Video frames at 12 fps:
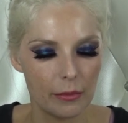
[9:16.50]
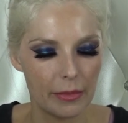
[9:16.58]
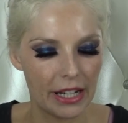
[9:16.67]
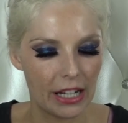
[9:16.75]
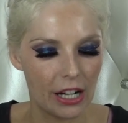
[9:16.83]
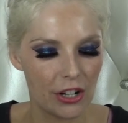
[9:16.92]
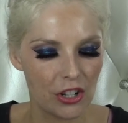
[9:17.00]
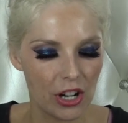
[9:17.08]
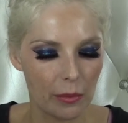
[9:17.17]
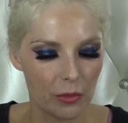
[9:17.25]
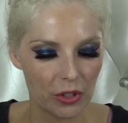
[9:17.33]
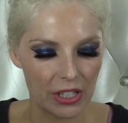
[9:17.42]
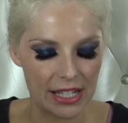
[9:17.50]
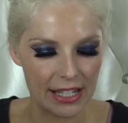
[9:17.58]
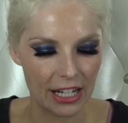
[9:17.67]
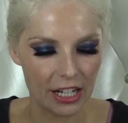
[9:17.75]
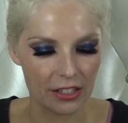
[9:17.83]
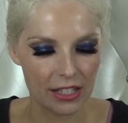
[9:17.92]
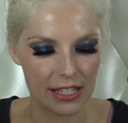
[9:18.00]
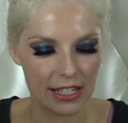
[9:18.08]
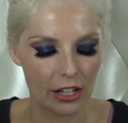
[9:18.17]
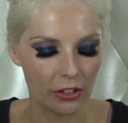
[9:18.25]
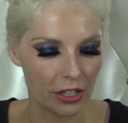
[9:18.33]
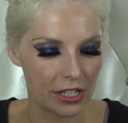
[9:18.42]
My gosh, I'm really scared. This
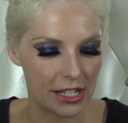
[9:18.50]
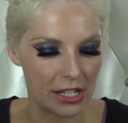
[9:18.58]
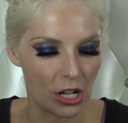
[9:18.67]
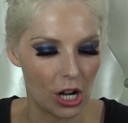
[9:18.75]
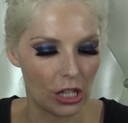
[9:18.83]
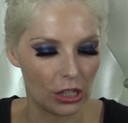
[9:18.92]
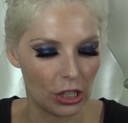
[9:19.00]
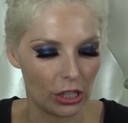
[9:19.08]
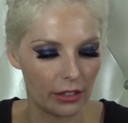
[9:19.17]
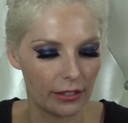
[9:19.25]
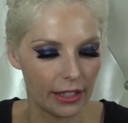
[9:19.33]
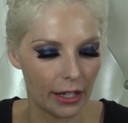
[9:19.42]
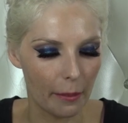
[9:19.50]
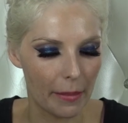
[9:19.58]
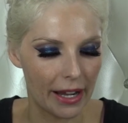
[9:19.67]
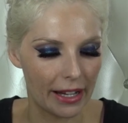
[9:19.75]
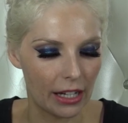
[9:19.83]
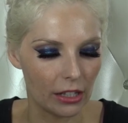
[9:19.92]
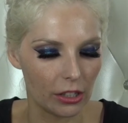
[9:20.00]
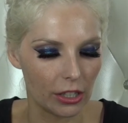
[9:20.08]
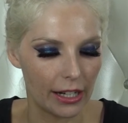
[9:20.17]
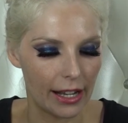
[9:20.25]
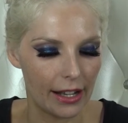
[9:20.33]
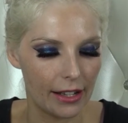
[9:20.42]
color does not look like my
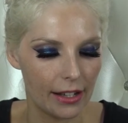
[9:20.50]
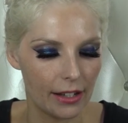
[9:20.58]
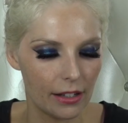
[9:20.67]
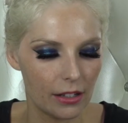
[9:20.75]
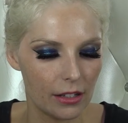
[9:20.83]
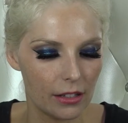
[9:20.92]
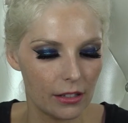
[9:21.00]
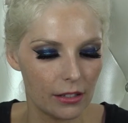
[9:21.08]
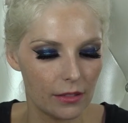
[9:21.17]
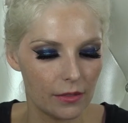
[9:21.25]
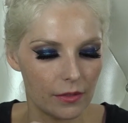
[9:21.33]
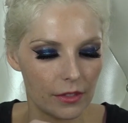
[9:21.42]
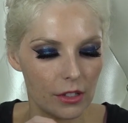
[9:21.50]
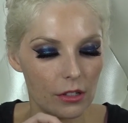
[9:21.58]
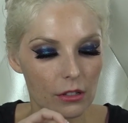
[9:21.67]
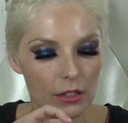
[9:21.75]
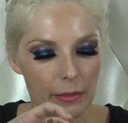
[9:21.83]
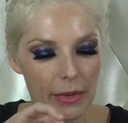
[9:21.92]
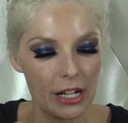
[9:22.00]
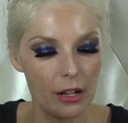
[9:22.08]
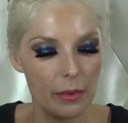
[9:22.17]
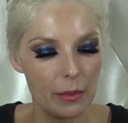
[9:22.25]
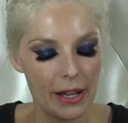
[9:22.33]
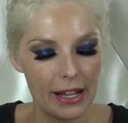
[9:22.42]
color. Oh, that might
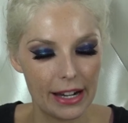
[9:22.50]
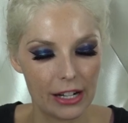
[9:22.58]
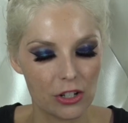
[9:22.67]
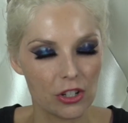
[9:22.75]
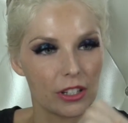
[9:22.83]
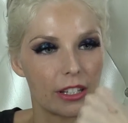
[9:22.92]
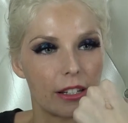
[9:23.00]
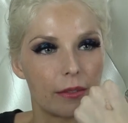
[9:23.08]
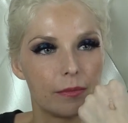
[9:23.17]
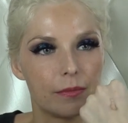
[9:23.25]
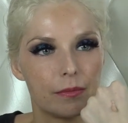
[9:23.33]
not be bad actually.